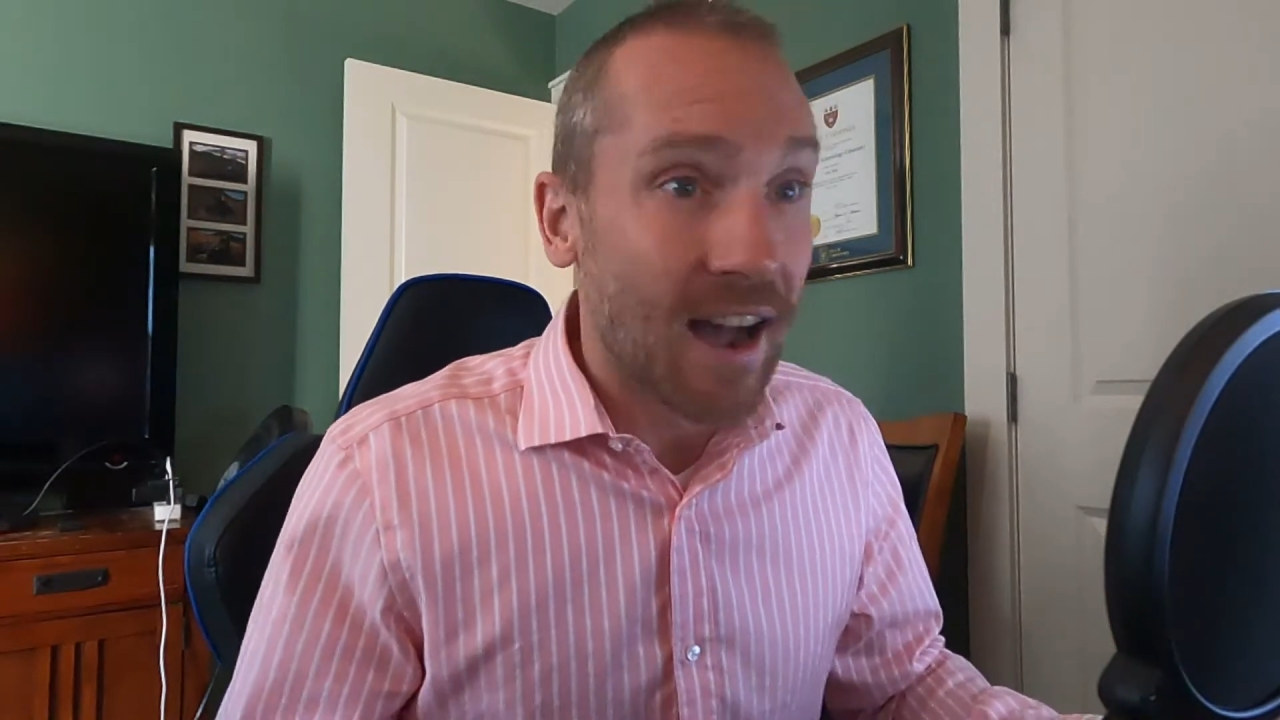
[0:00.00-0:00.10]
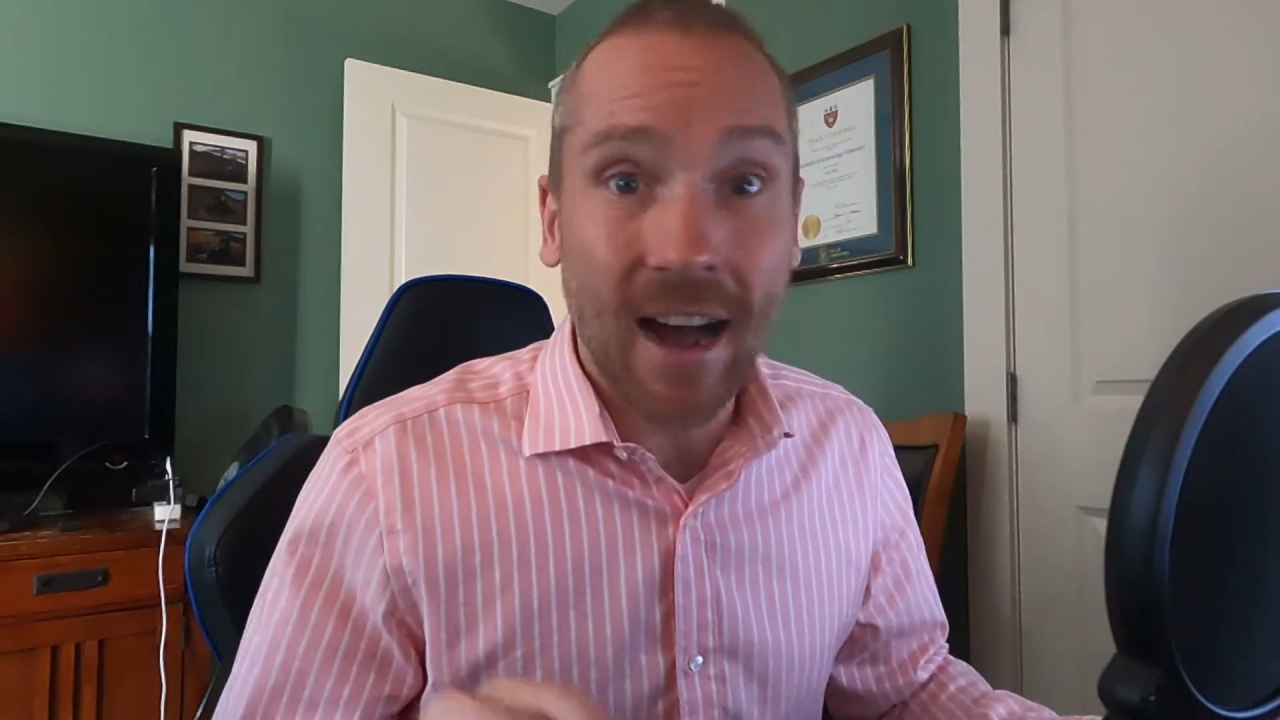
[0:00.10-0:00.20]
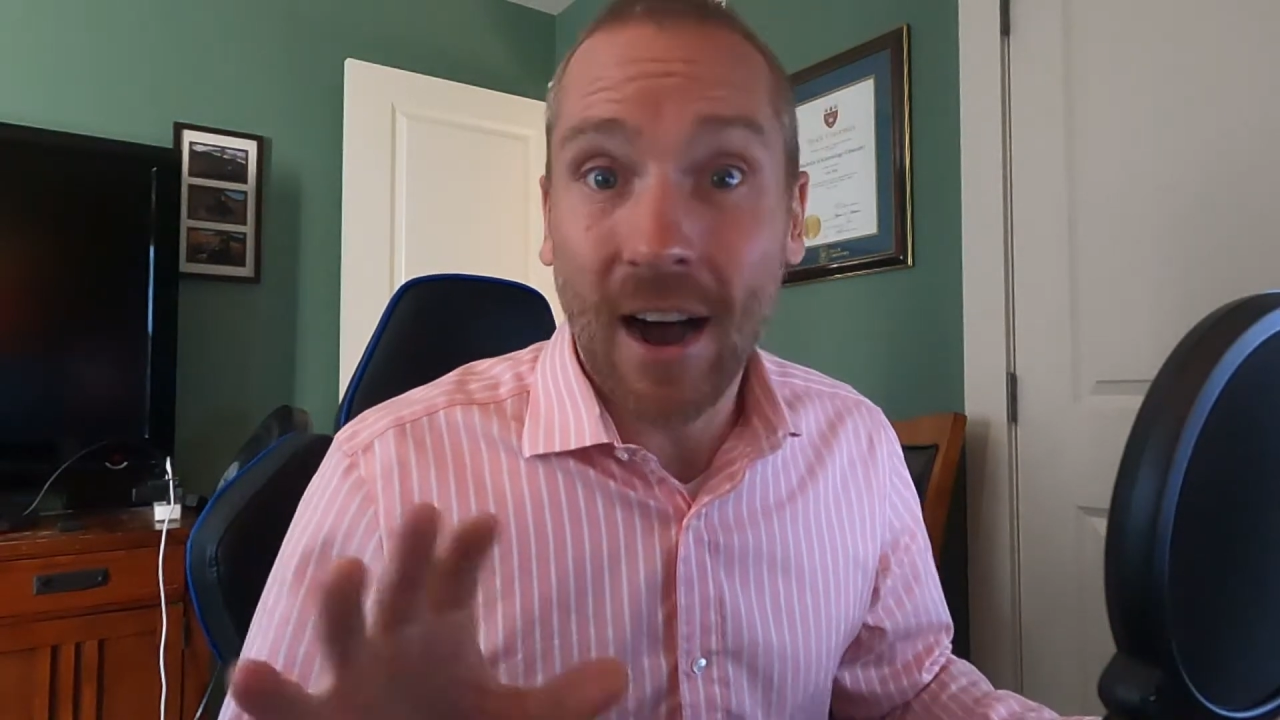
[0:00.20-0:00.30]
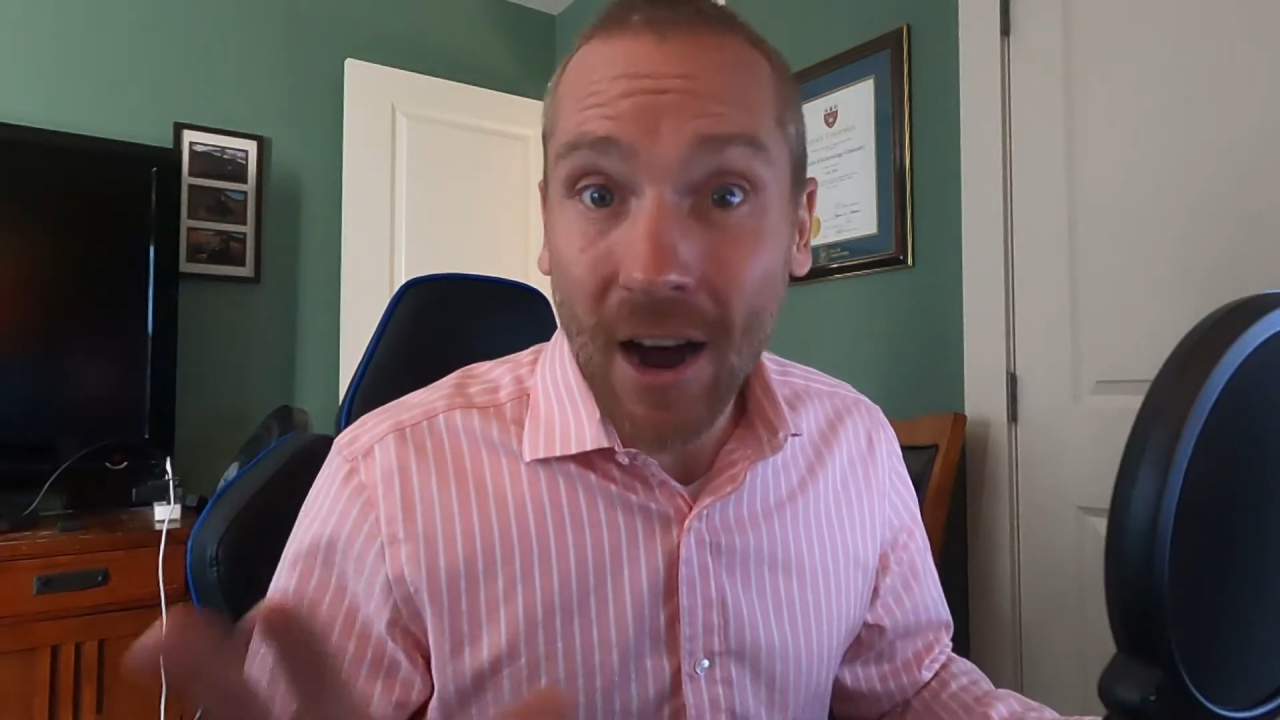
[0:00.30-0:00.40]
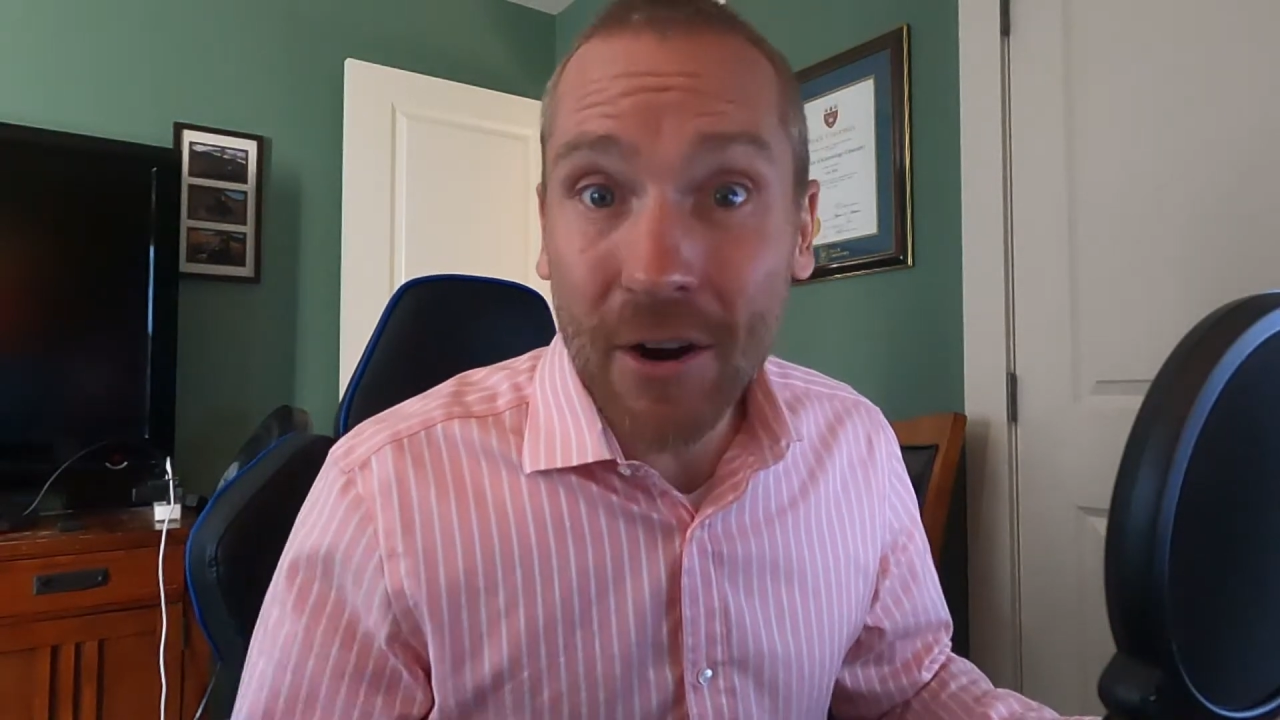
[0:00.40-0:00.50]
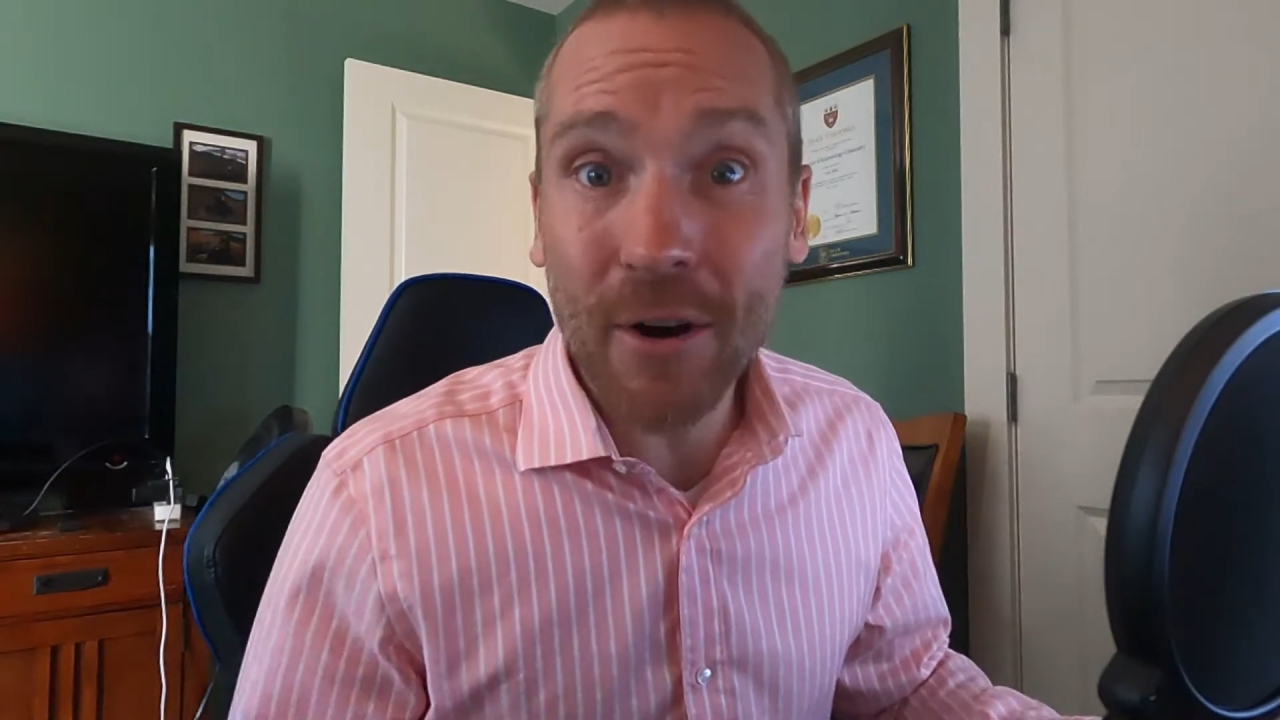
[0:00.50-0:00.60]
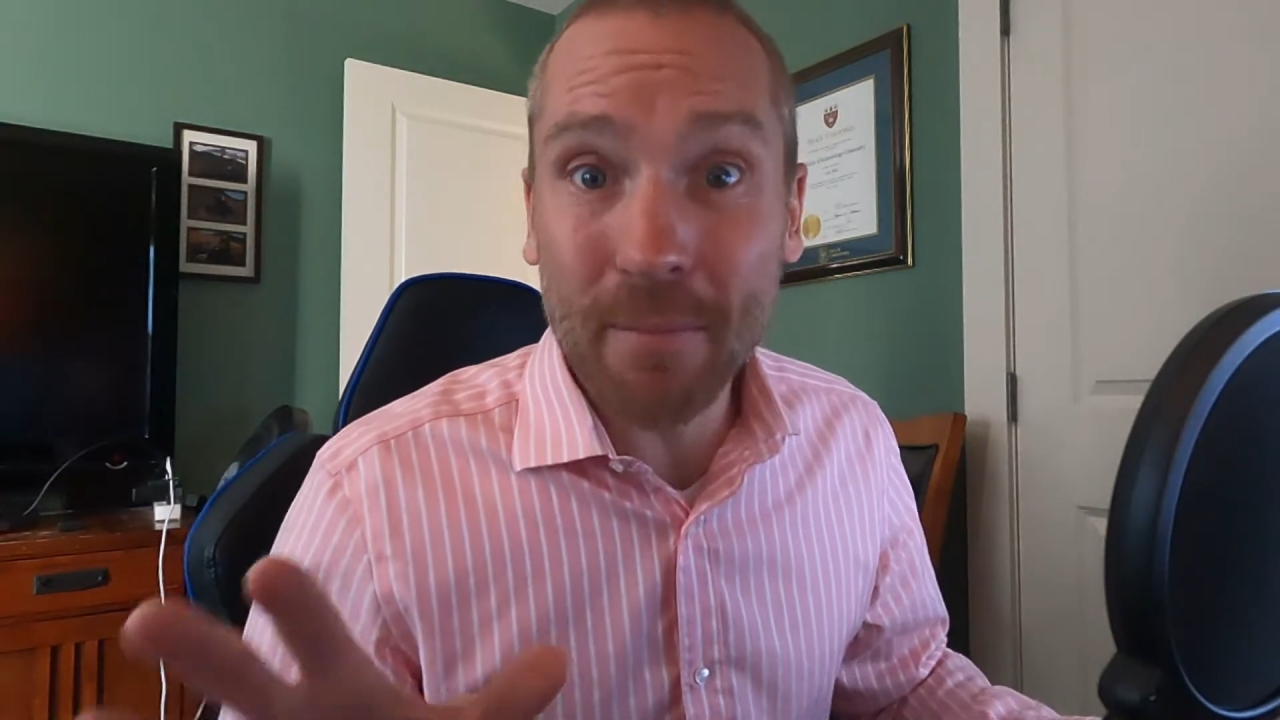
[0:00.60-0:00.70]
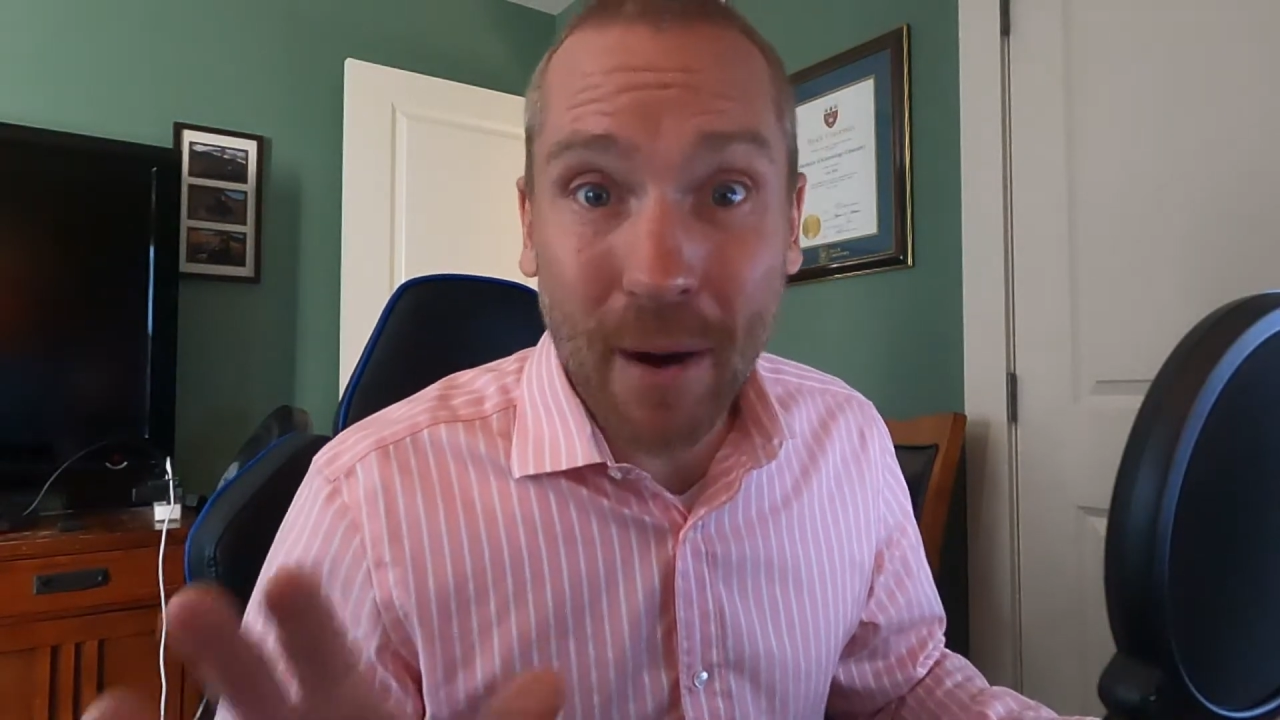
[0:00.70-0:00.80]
Uh, 100